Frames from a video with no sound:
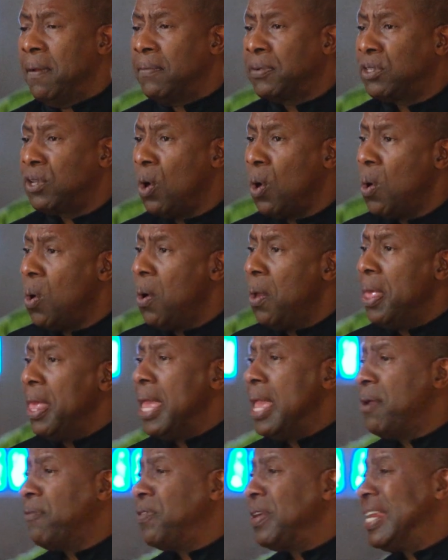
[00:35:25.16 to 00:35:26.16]
So
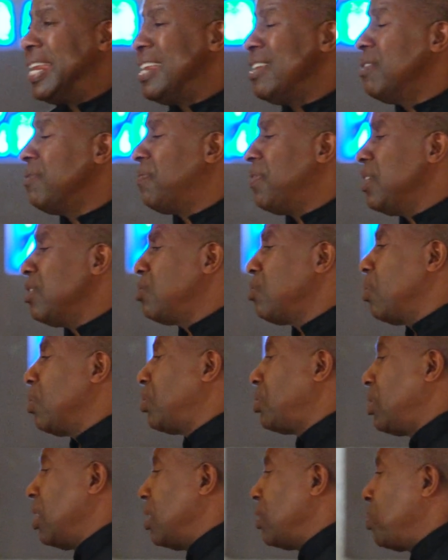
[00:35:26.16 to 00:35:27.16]
if an
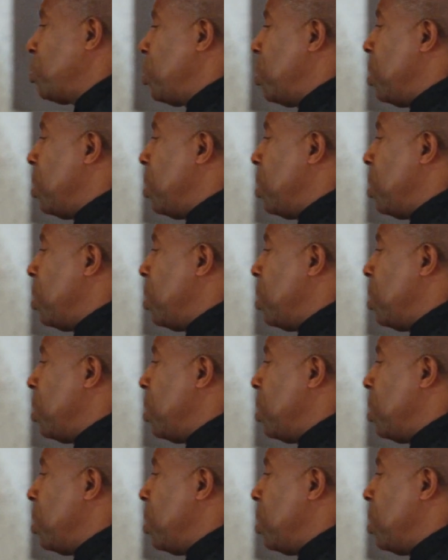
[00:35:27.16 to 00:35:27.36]
individual says,